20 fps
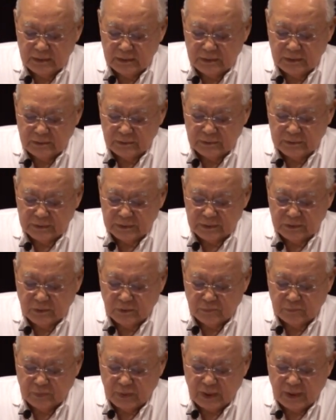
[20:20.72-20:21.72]
there was
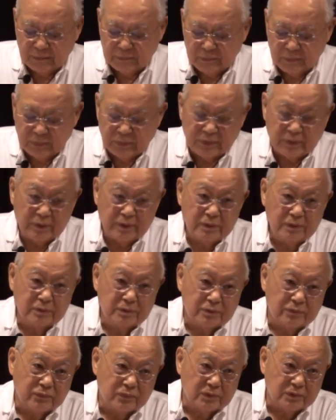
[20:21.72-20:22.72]
no problem with the
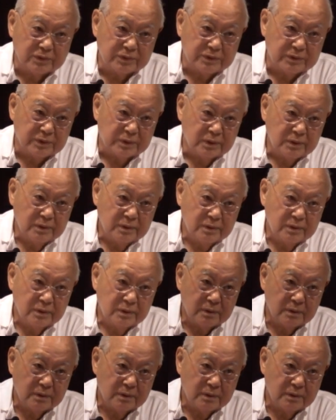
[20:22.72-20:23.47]
university.